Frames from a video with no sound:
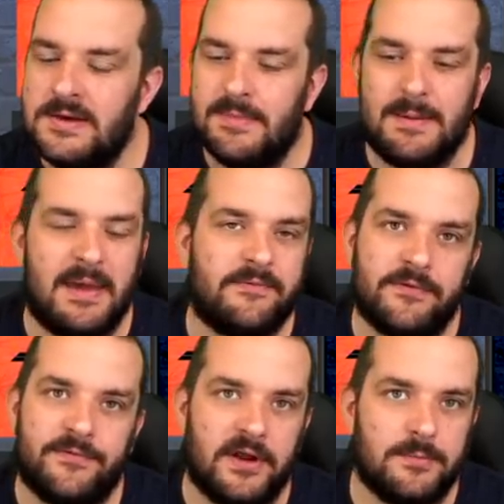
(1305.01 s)
Maybe have a
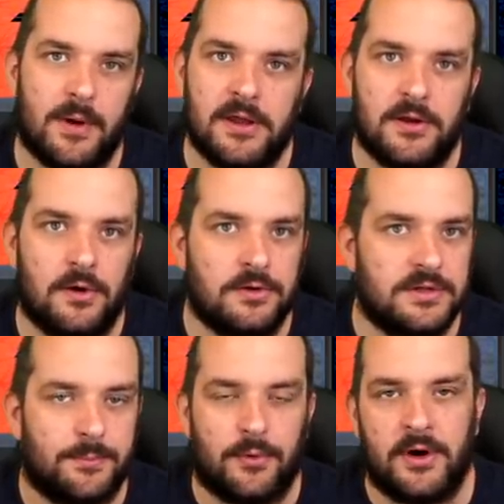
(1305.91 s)
fun punt on
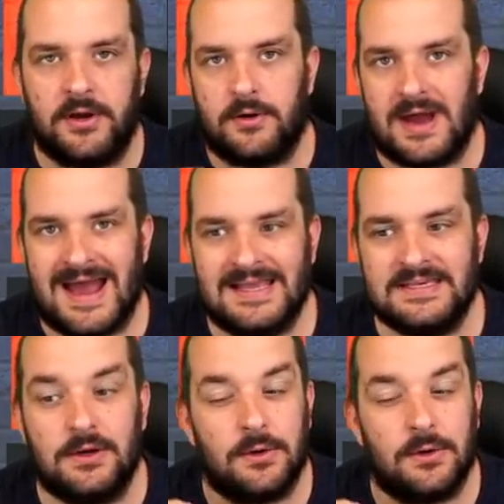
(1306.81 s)
De Bruyne or Hazard.